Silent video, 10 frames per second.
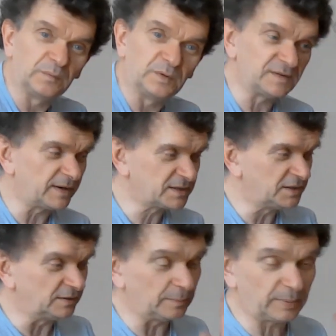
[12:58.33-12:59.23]
once I've
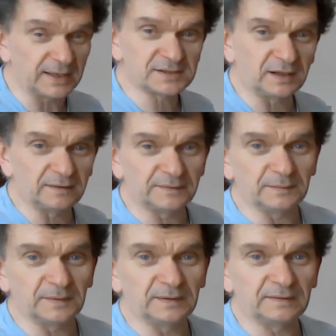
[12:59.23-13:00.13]
actually done the plate
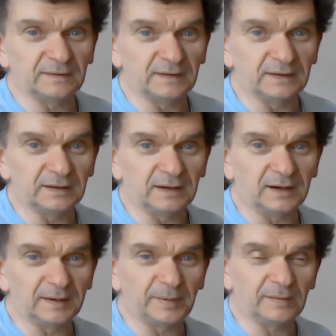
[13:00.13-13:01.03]
solving with the
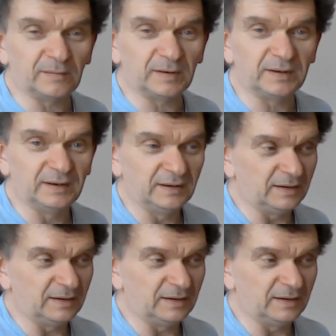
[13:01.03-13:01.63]
iPolar,